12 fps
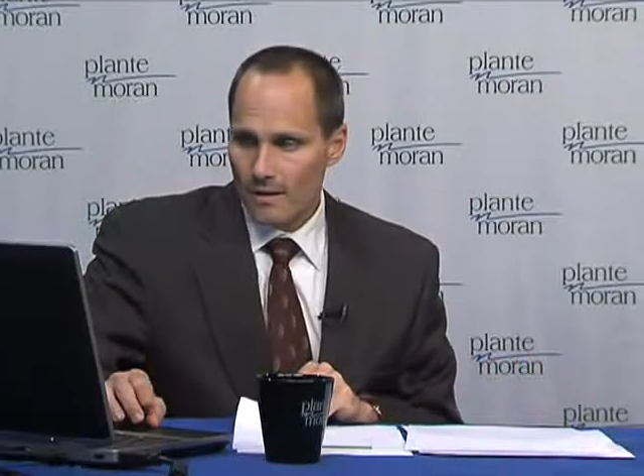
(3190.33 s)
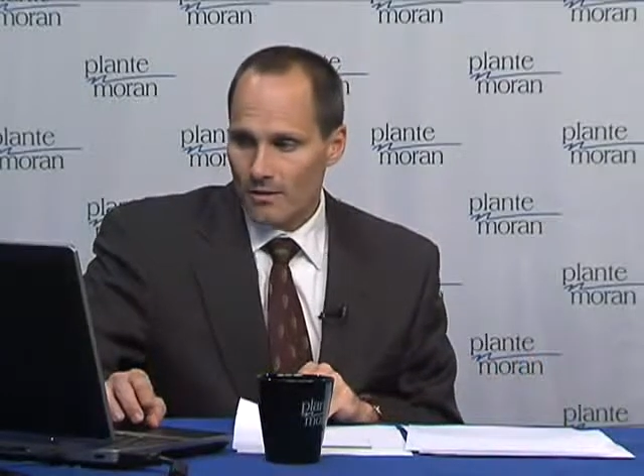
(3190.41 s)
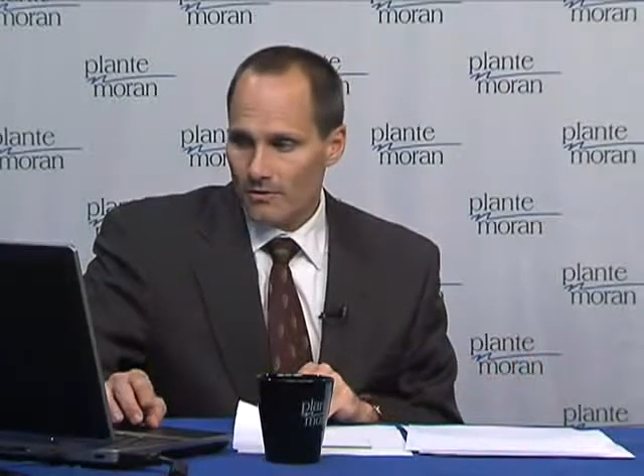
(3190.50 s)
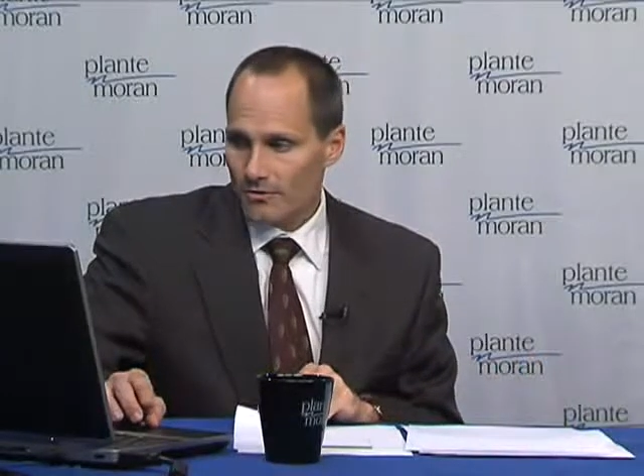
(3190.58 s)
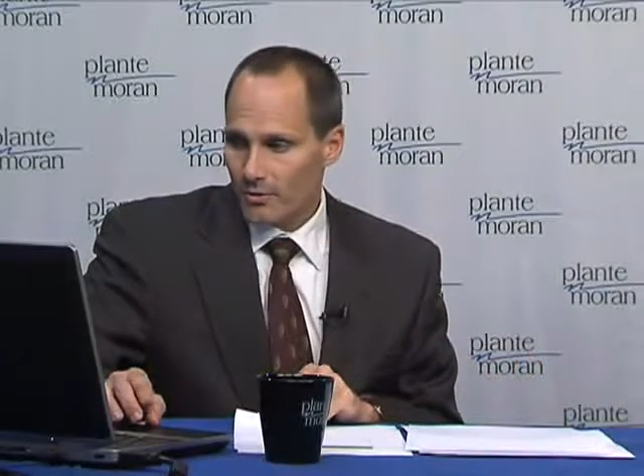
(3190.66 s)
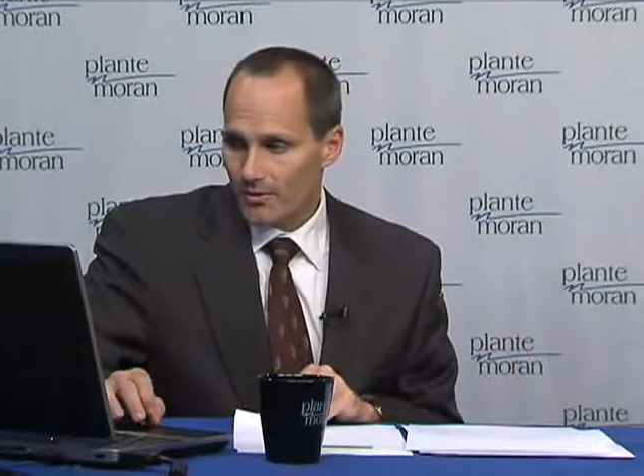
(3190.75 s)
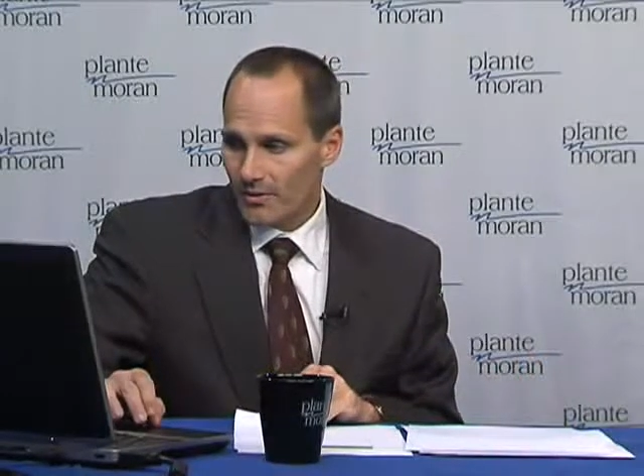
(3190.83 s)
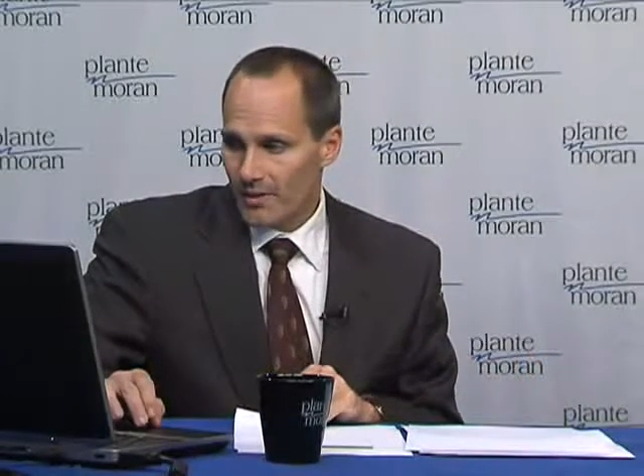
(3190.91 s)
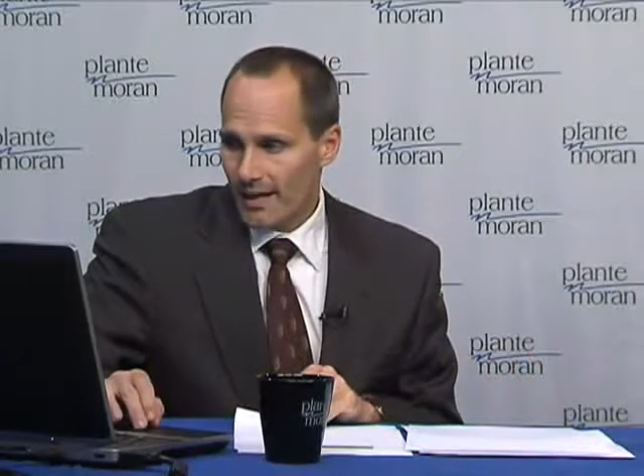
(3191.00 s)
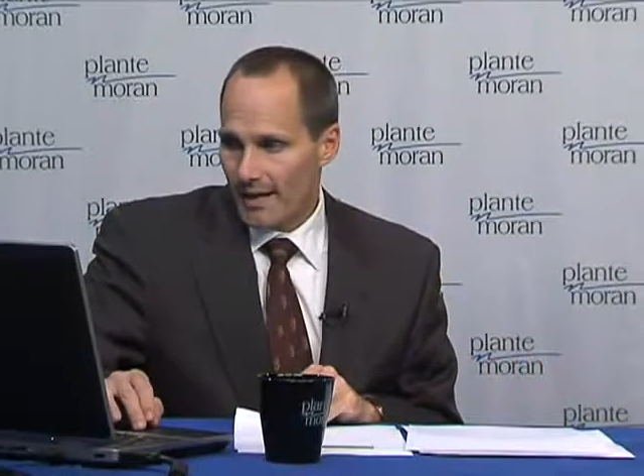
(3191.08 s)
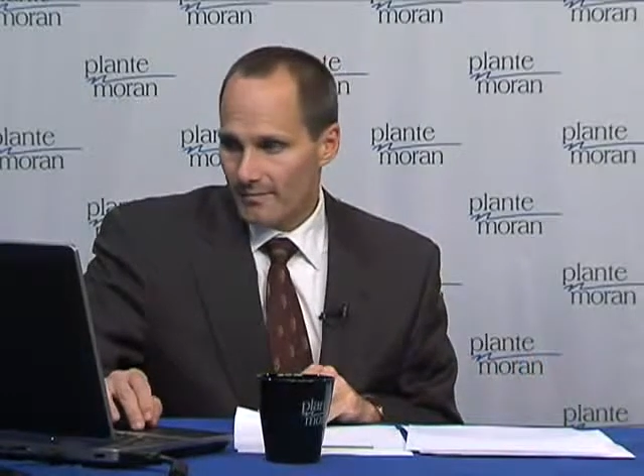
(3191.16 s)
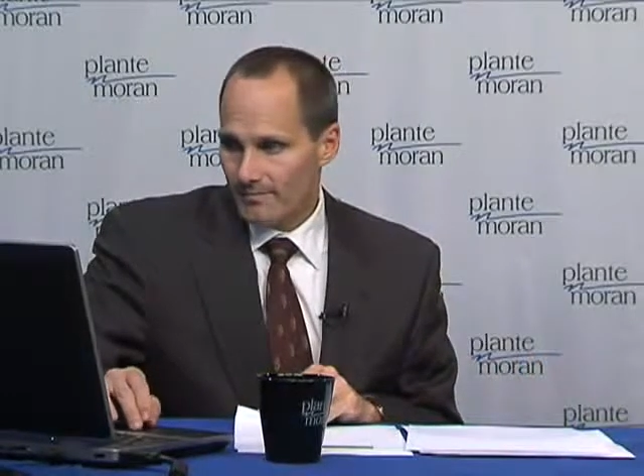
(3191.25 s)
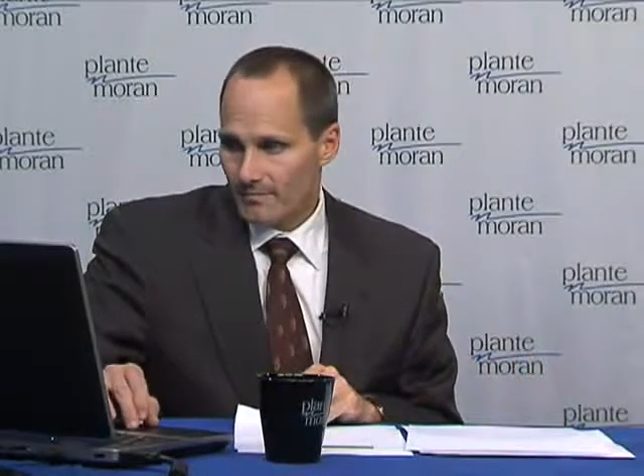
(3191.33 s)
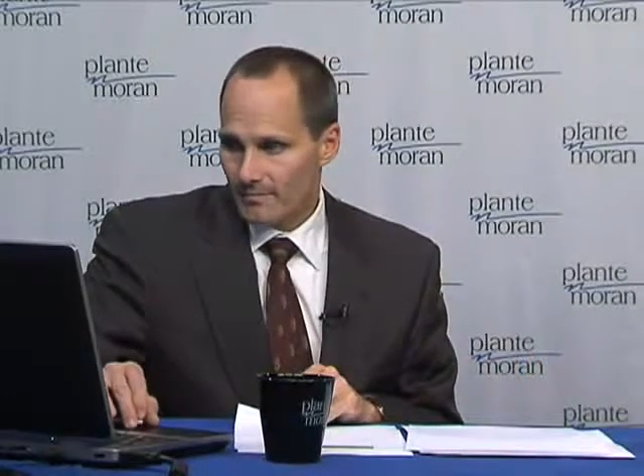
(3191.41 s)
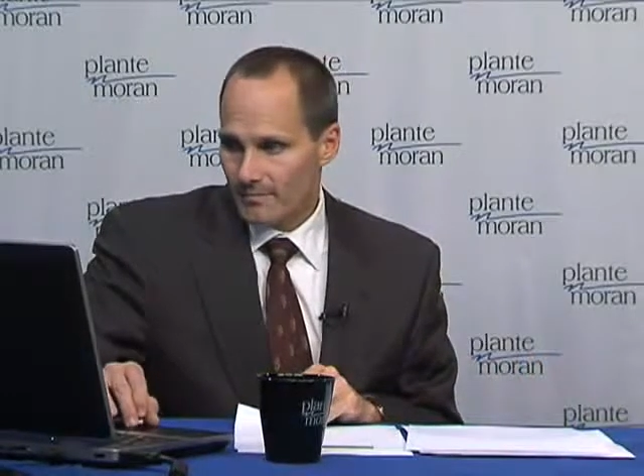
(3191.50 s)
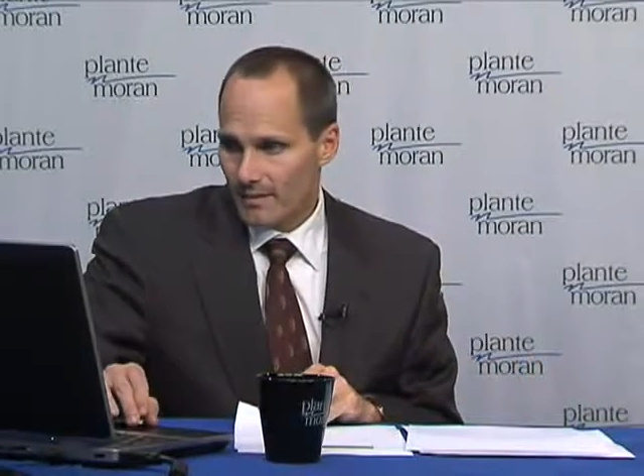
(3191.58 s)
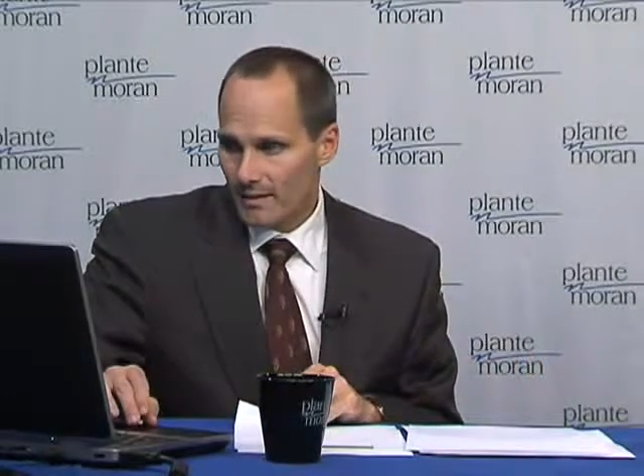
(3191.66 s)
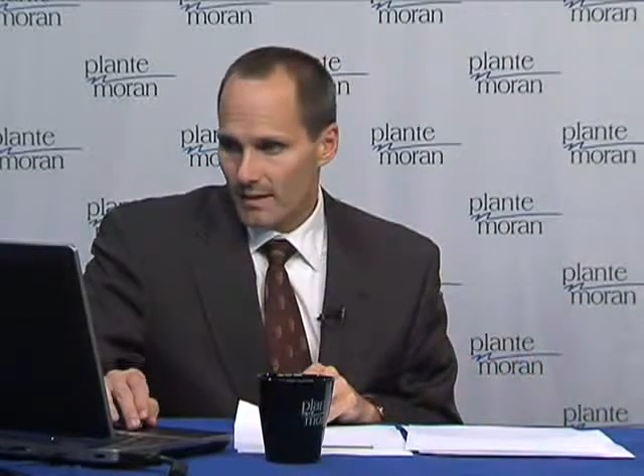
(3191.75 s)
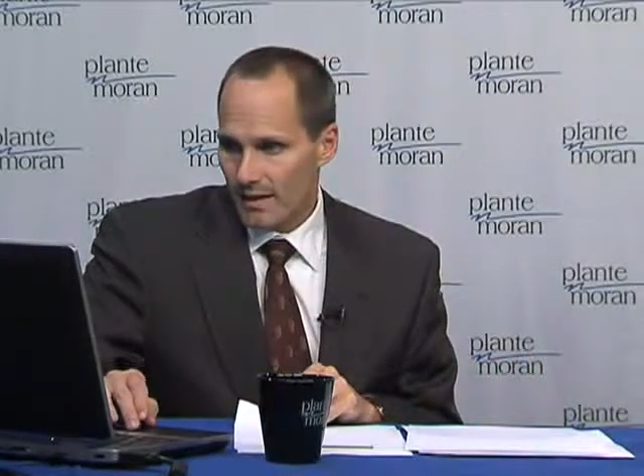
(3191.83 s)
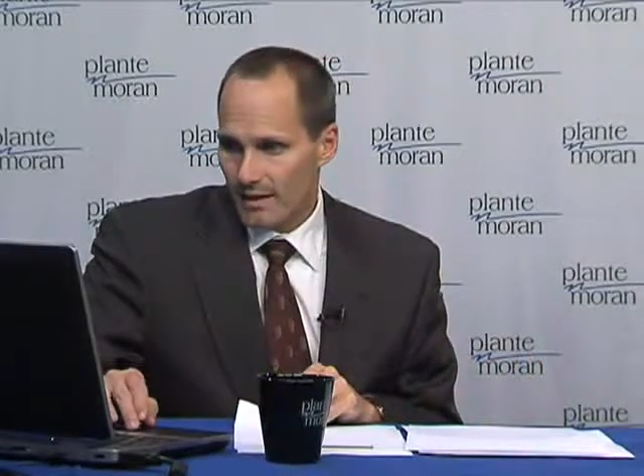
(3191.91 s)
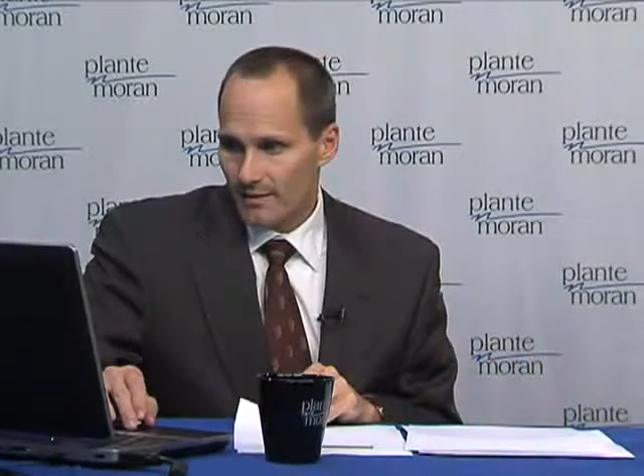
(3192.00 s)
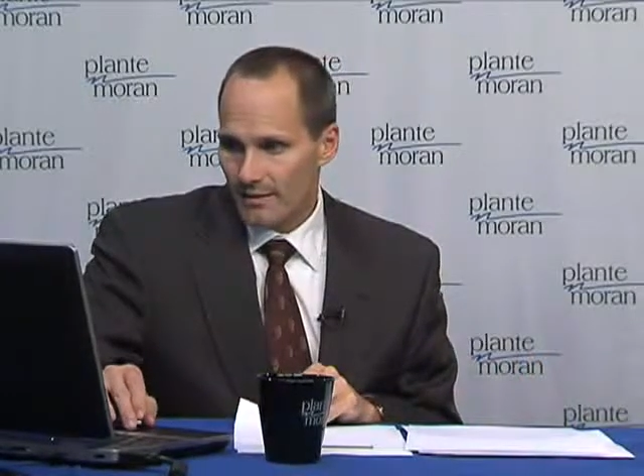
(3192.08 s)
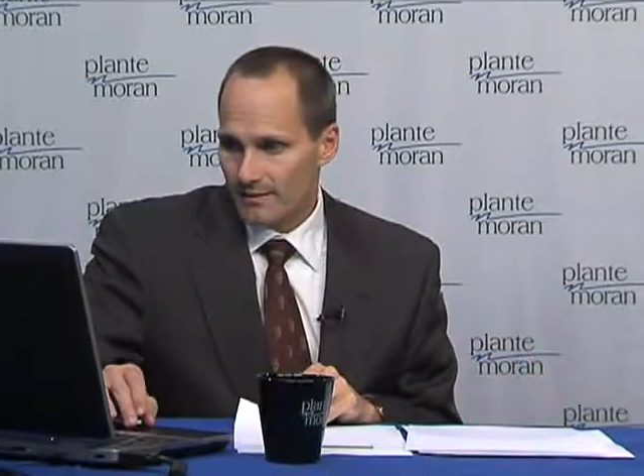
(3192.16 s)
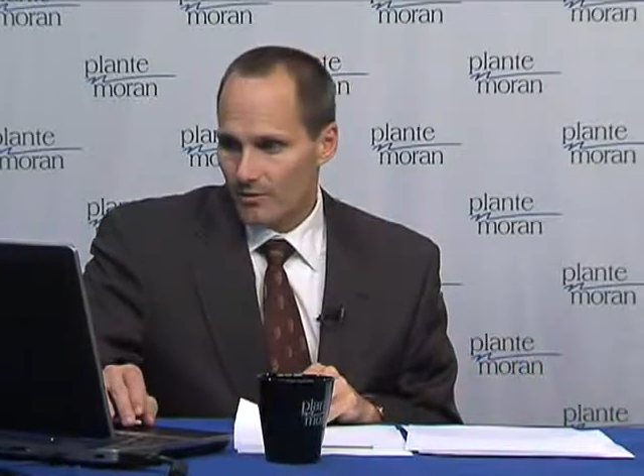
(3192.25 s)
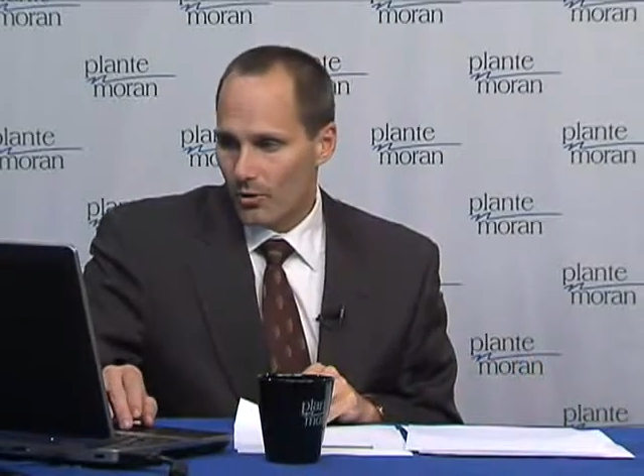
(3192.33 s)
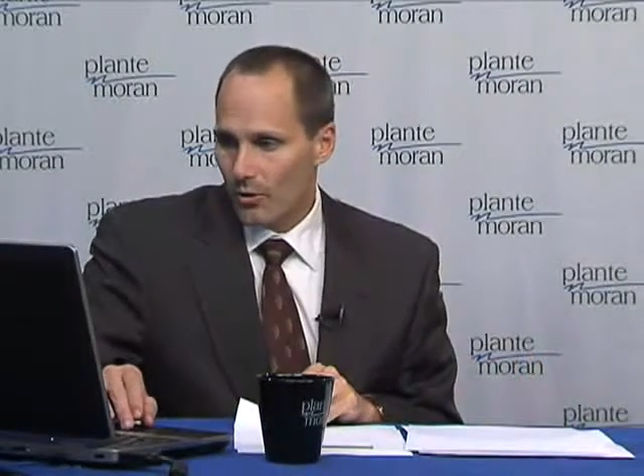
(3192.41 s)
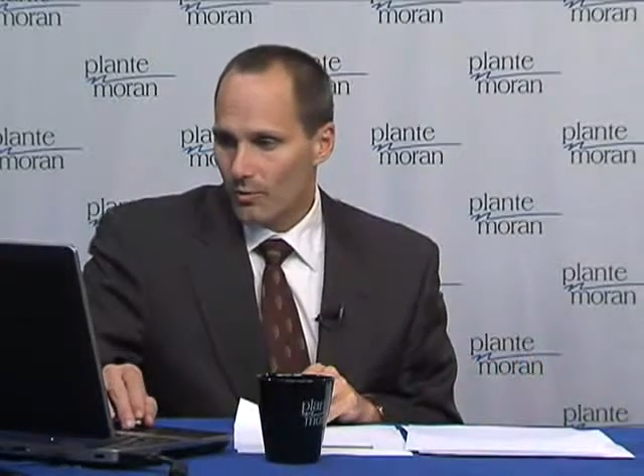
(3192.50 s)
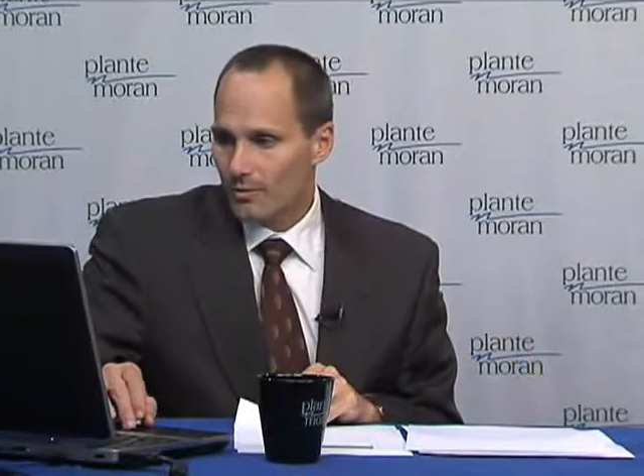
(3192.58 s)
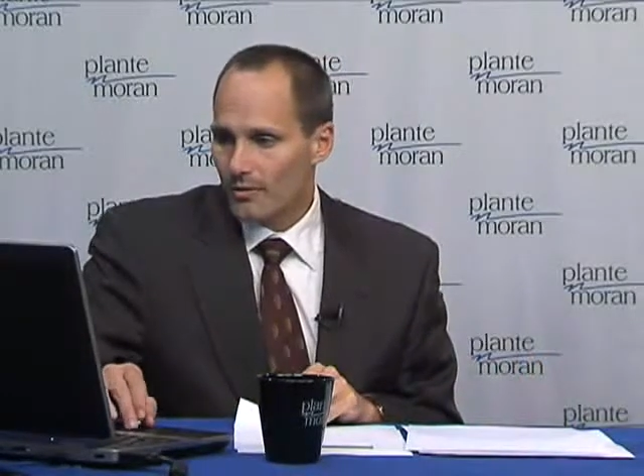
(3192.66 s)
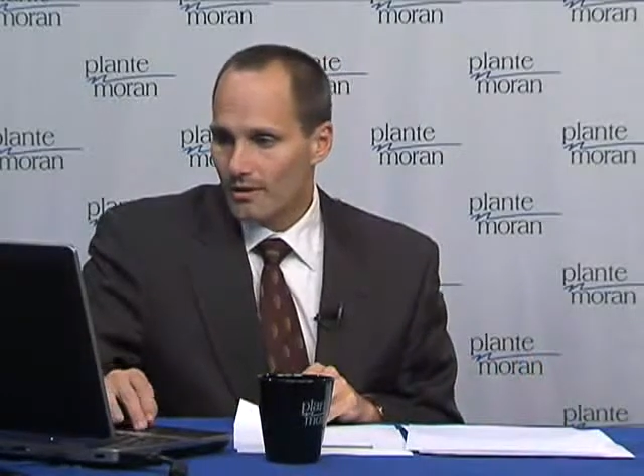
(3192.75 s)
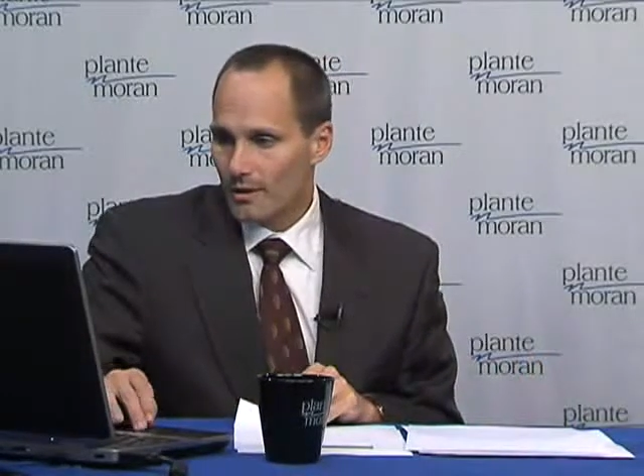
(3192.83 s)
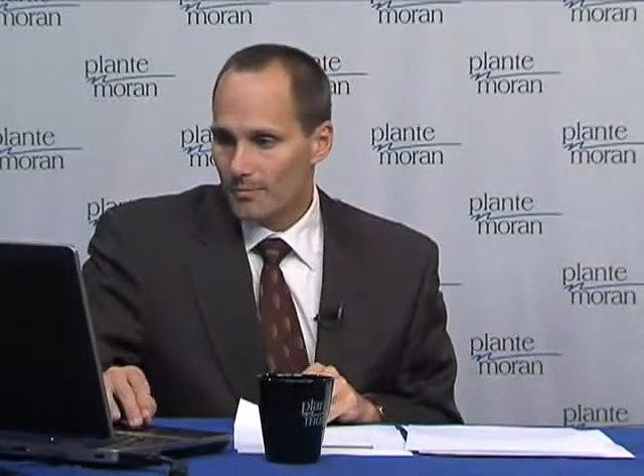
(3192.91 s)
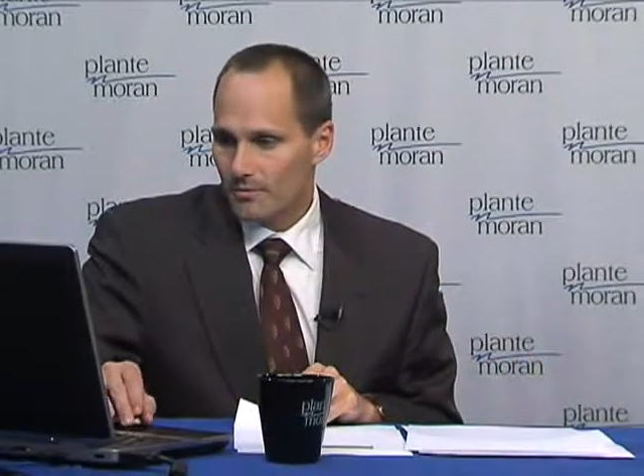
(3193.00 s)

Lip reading: So with that, I'd like to open it up